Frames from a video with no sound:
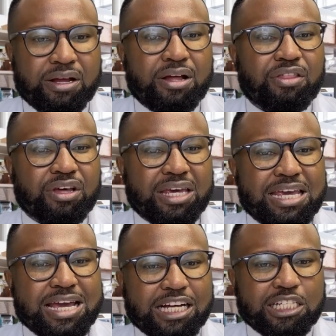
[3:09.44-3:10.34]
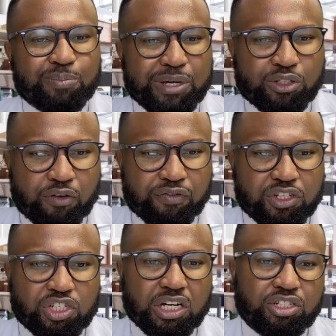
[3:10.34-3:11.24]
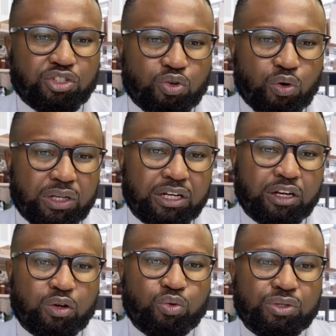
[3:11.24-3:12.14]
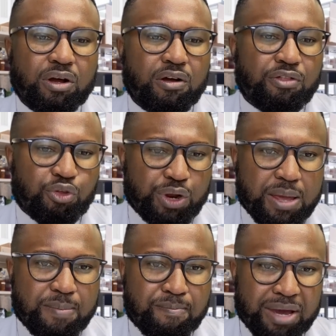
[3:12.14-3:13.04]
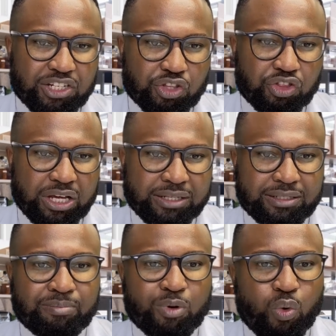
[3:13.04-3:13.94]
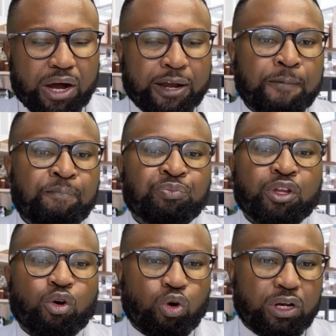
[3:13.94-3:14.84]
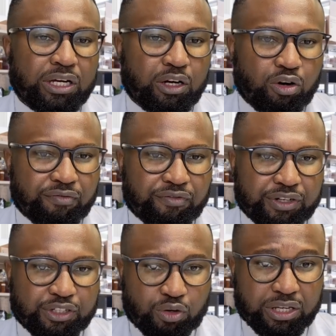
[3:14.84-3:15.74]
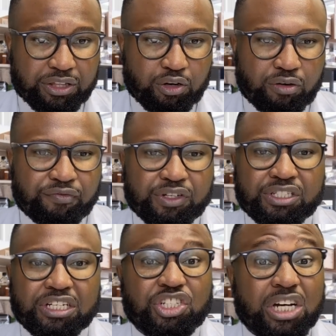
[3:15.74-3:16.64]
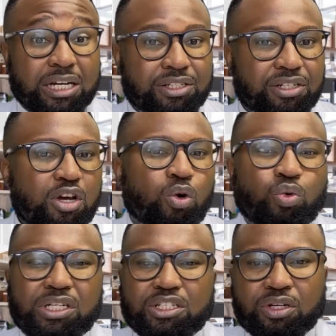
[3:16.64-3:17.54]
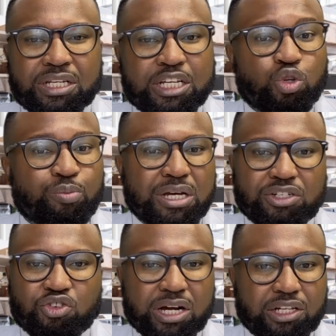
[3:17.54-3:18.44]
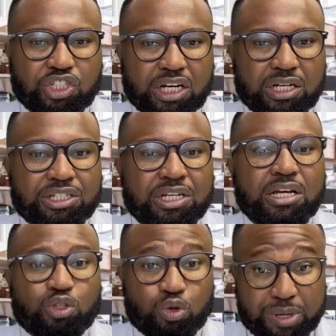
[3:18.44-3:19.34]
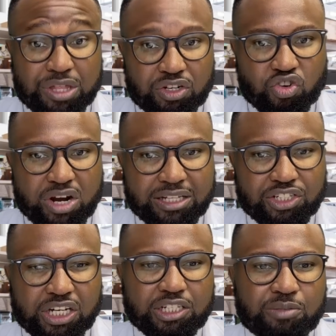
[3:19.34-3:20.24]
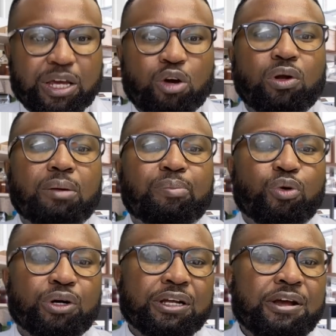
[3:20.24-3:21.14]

The key aspects of the judge's role include three major things. Number one, calling the conference. A judge who does not need to be a trial judge to be the trial judge may call upon